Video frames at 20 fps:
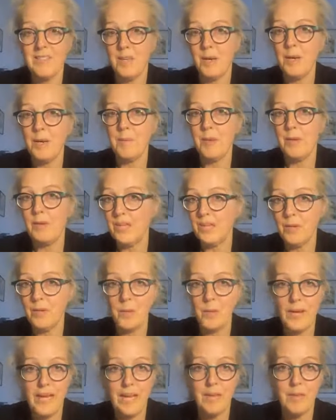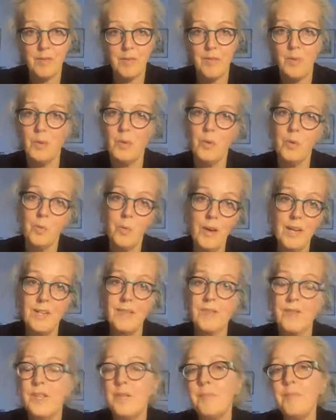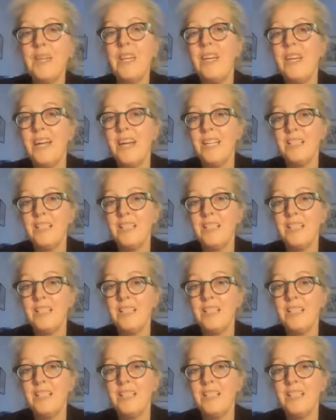so I'm only going to allow for one of them.